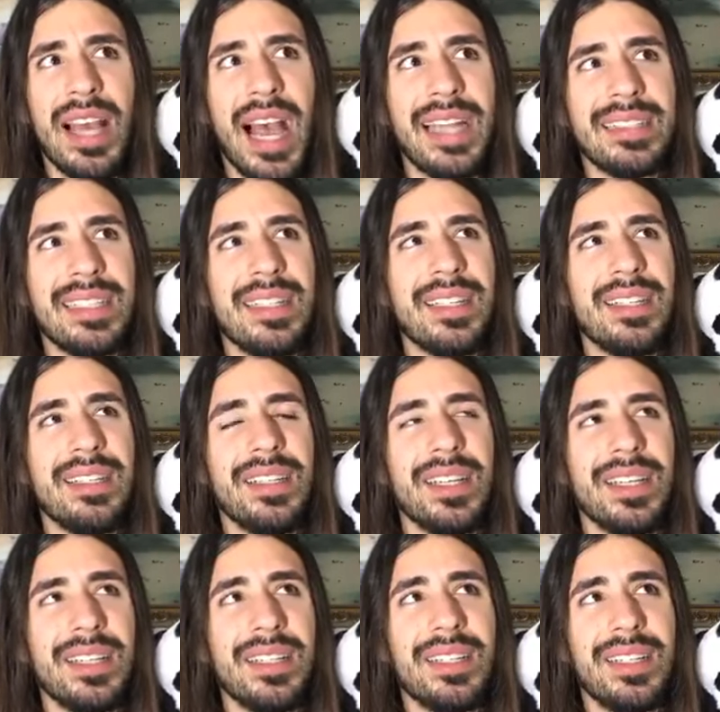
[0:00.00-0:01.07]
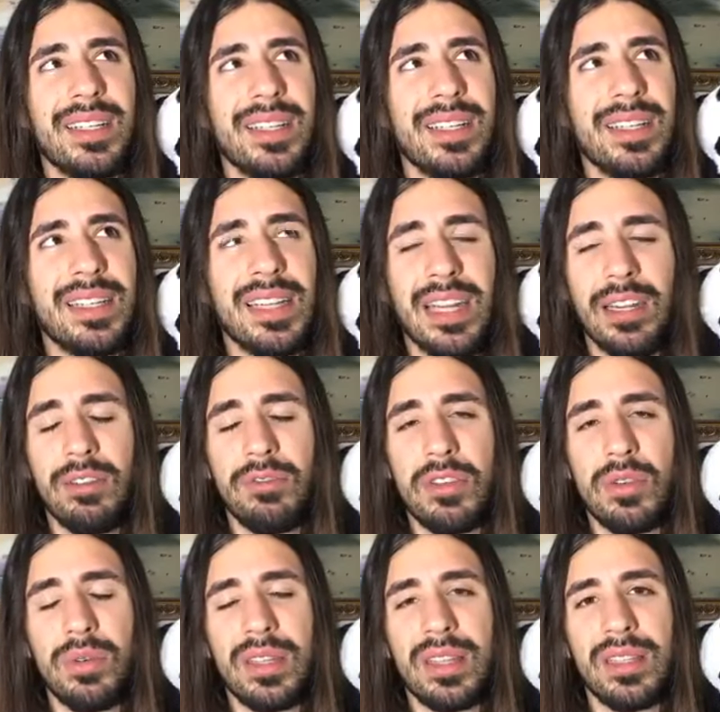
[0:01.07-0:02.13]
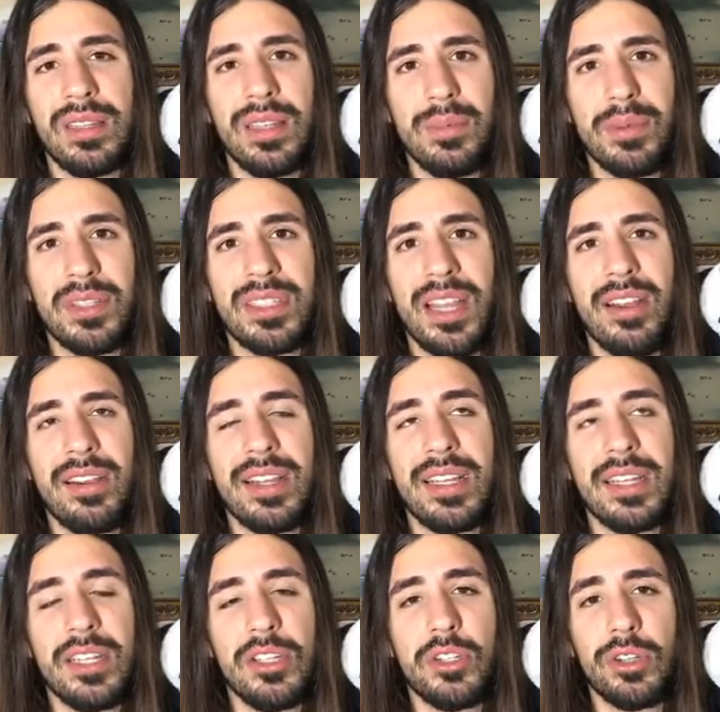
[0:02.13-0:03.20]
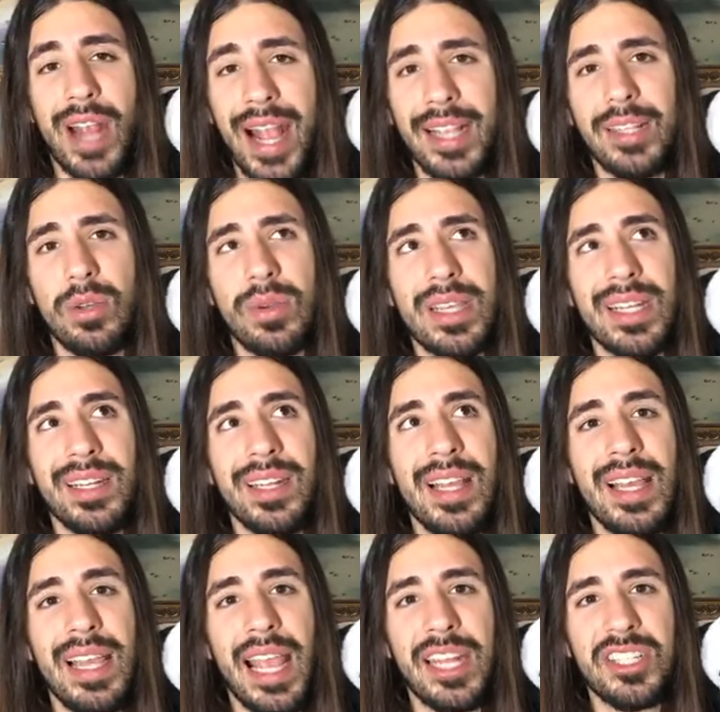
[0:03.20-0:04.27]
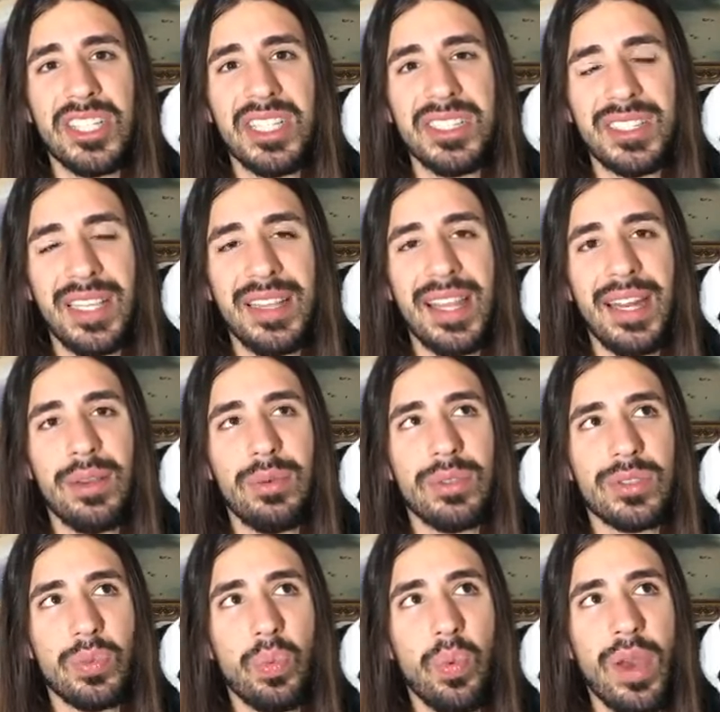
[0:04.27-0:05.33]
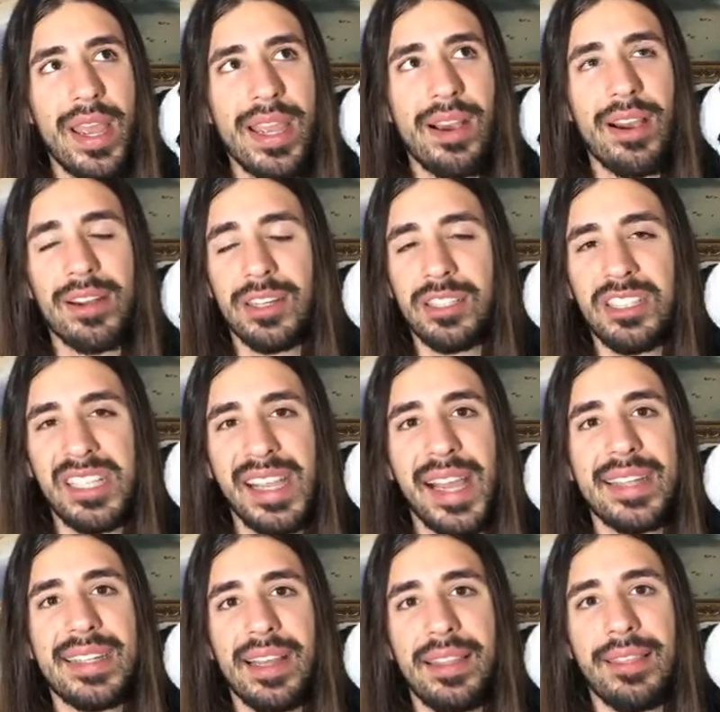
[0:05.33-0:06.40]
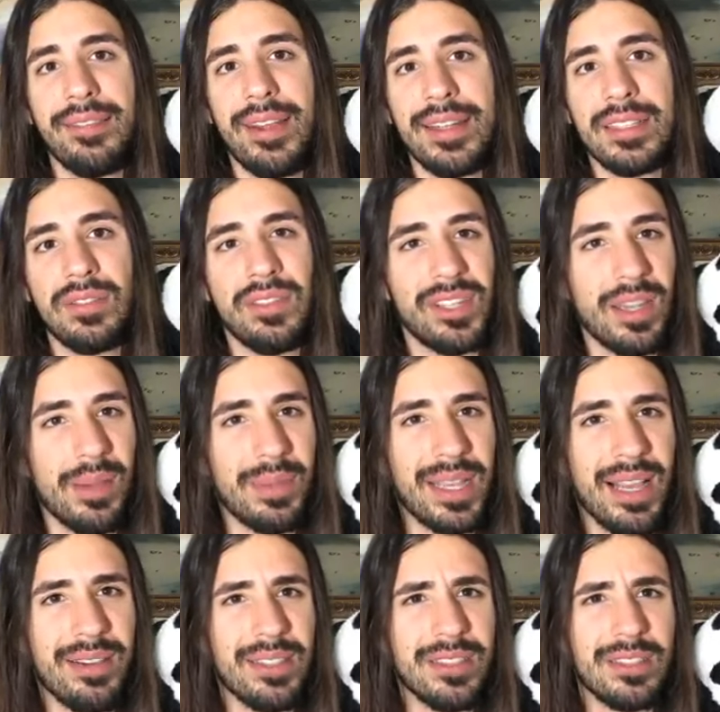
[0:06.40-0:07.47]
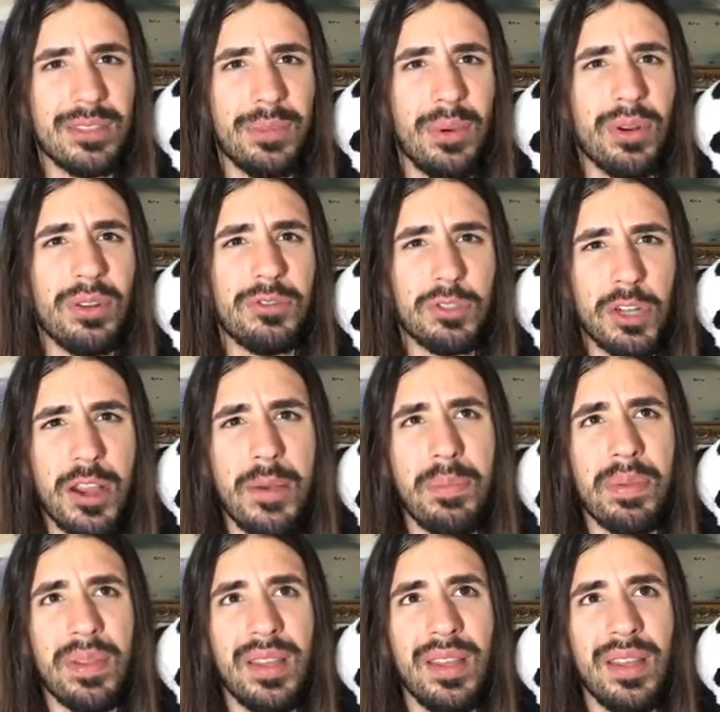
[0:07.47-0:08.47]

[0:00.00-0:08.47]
I did an interview with a libertarian drag queen, and she said that it was way harder. She got death threats for coming out in support of Trump,